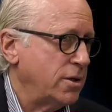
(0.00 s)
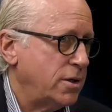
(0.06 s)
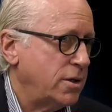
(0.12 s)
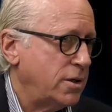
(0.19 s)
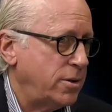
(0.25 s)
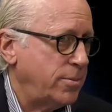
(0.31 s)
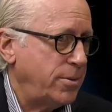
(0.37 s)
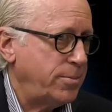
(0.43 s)

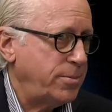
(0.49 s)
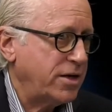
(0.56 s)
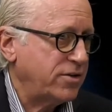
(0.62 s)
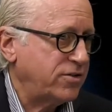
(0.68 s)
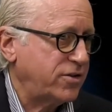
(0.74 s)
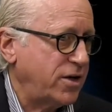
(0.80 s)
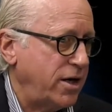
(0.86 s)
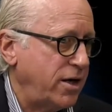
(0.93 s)
I'm not
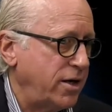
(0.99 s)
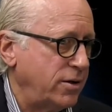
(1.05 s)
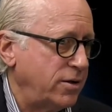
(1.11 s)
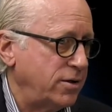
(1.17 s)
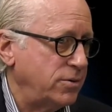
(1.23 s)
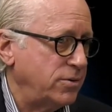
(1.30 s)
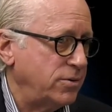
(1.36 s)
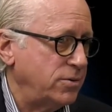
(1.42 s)

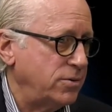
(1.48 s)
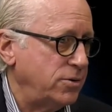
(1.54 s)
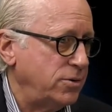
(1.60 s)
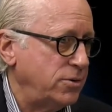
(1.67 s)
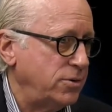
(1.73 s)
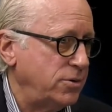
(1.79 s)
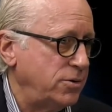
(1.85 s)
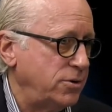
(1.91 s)
saying
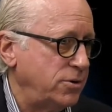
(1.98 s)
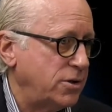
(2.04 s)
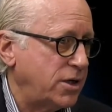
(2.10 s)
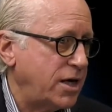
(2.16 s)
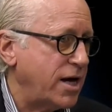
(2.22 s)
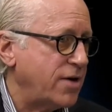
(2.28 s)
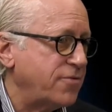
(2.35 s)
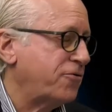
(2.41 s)
you
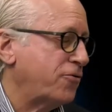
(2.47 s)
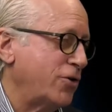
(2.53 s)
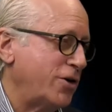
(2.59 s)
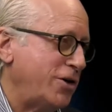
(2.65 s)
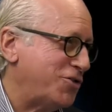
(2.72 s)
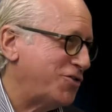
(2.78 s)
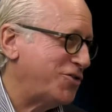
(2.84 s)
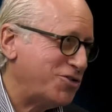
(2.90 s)
can't
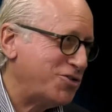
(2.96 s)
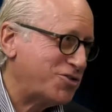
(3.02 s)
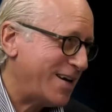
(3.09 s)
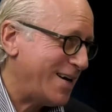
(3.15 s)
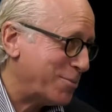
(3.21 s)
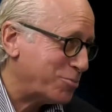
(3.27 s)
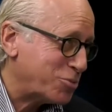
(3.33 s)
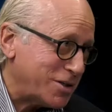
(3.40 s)
freeze East
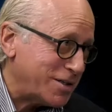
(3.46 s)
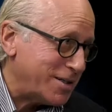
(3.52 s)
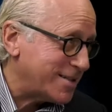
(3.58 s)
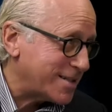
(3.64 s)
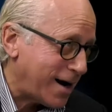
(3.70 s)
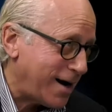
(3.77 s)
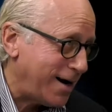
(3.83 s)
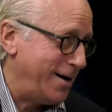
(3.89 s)
Hampton in
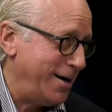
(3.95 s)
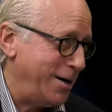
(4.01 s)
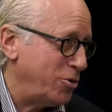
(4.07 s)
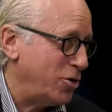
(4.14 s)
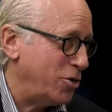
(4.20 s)
time.